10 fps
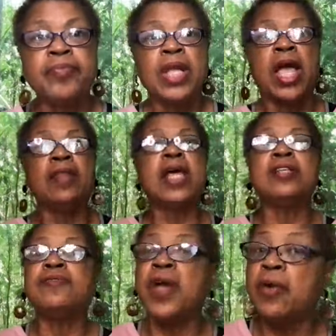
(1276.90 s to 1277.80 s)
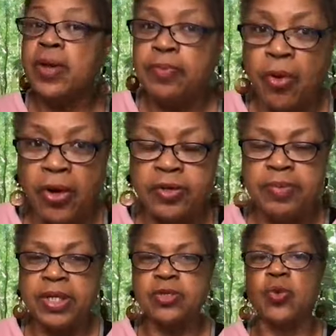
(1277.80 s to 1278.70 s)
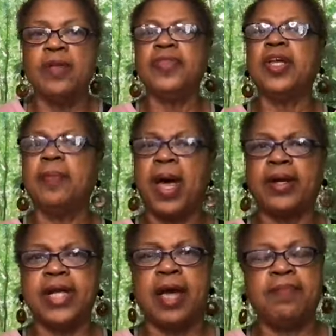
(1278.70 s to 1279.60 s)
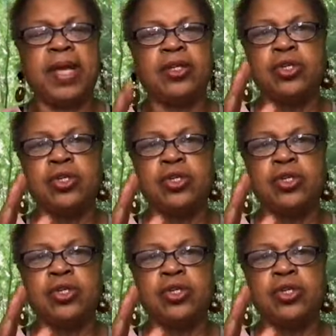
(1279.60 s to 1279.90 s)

And that's very important because one thing about a diabetic,